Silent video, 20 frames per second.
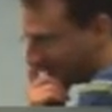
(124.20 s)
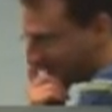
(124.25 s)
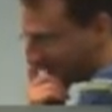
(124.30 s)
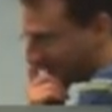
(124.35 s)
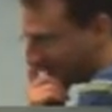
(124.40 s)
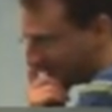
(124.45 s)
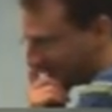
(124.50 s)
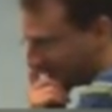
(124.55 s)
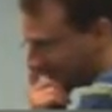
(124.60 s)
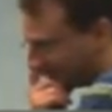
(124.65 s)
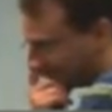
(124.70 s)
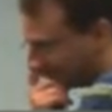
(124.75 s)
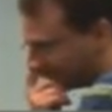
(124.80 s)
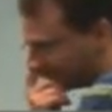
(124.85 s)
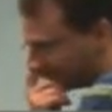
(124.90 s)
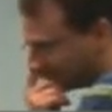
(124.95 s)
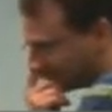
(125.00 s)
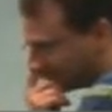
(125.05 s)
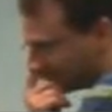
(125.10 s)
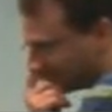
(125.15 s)

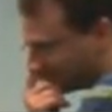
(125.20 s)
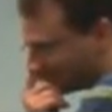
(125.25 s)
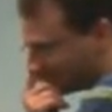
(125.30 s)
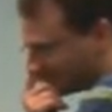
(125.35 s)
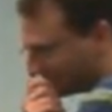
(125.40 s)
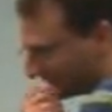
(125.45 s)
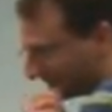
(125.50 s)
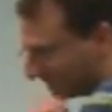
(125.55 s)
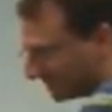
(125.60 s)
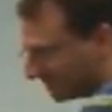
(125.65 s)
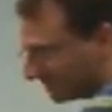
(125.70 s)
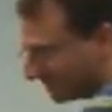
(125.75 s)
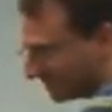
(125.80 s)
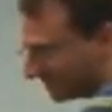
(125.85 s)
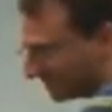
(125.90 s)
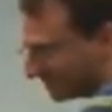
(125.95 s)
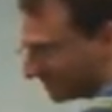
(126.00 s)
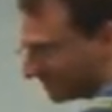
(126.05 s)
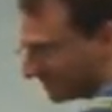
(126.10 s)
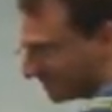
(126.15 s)

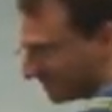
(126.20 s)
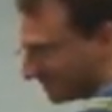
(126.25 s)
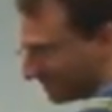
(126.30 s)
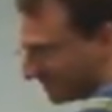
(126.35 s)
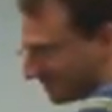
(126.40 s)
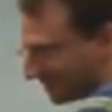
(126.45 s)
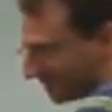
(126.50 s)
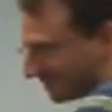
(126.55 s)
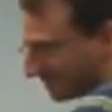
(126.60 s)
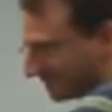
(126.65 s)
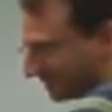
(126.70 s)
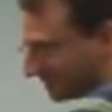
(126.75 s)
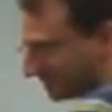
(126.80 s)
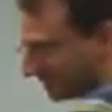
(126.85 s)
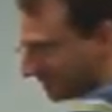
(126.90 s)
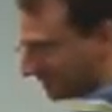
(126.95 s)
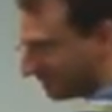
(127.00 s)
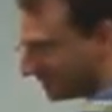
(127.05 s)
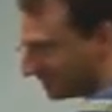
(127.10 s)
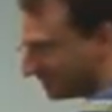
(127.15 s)

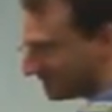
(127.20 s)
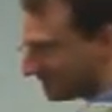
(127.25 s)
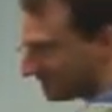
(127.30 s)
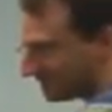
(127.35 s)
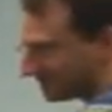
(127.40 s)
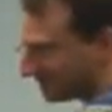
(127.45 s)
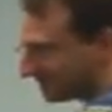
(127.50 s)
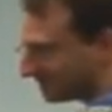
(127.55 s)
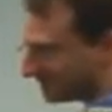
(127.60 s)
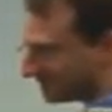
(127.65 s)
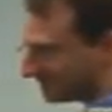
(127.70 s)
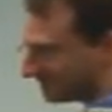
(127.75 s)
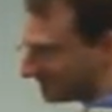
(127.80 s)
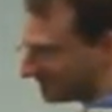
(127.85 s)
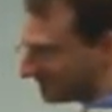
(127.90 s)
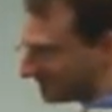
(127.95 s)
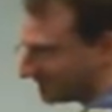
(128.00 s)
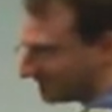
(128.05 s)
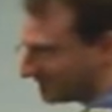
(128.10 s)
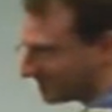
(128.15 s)

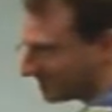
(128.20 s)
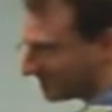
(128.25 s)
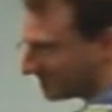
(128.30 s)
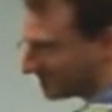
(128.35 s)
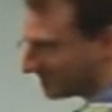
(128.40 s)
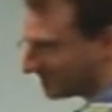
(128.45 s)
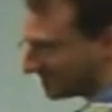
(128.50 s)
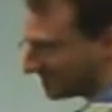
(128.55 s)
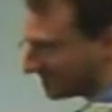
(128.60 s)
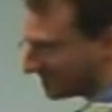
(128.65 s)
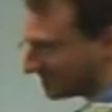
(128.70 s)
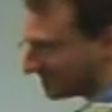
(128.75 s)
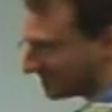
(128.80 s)
[no speech]